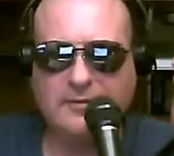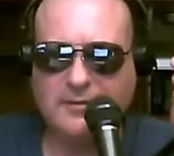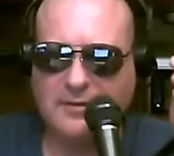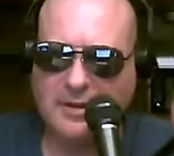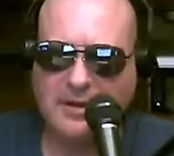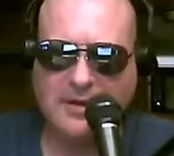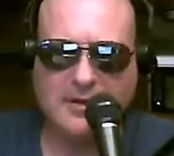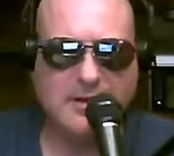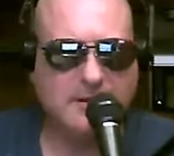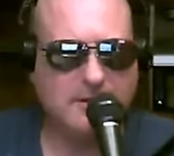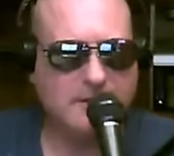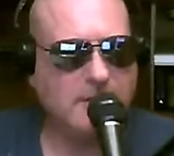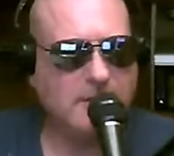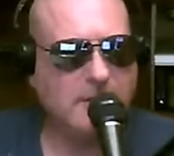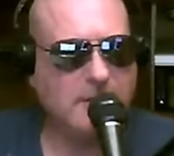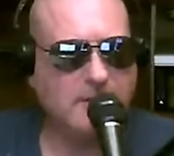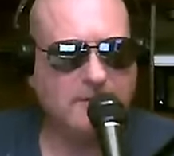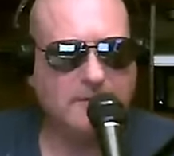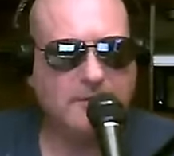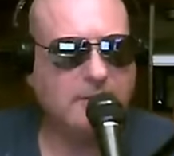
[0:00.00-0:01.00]
And, they,
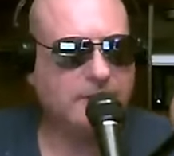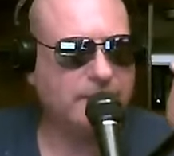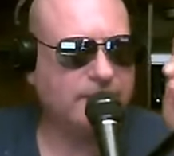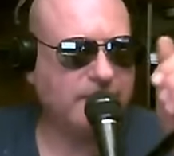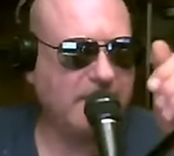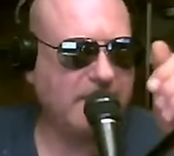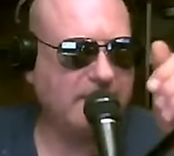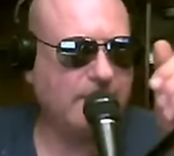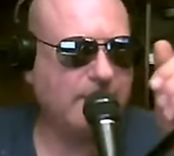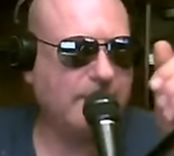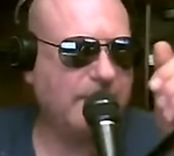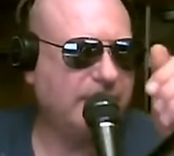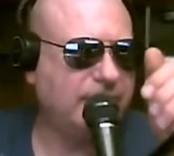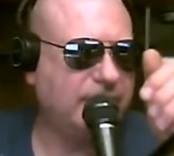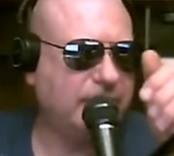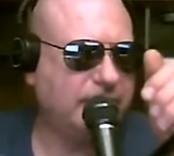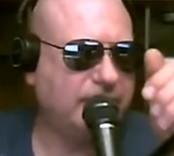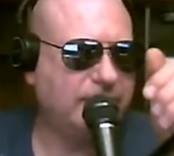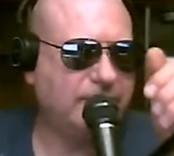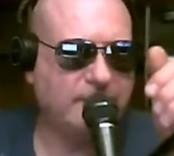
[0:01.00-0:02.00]
of course, they have a
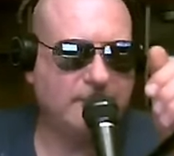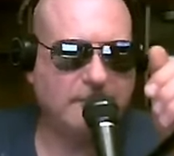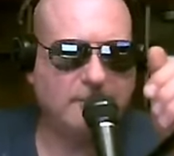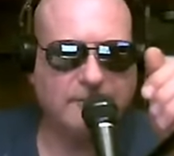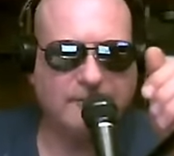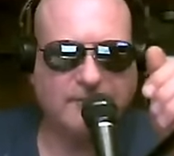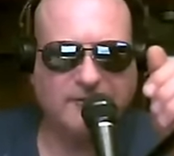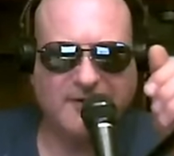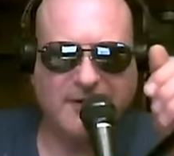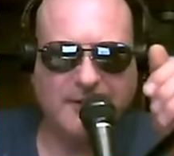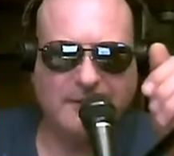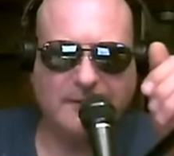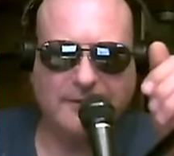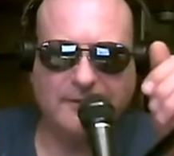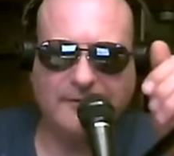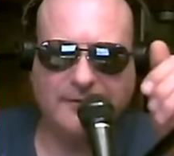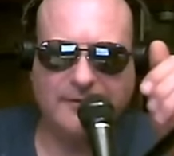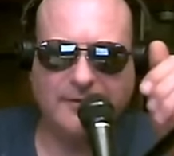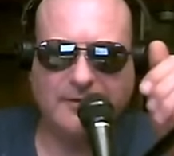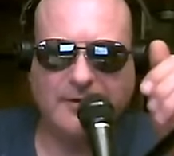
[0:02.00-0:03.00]
picture with circles and
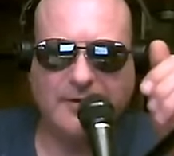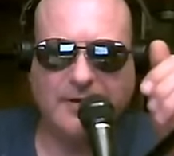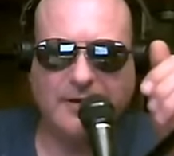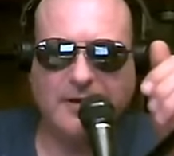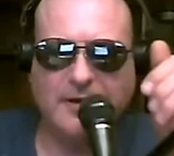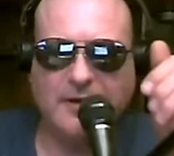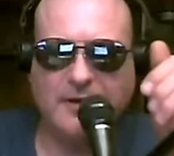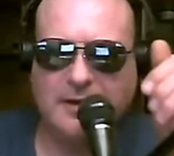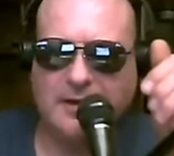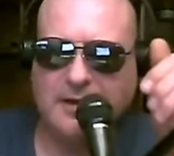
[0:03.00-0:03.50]
arrows and a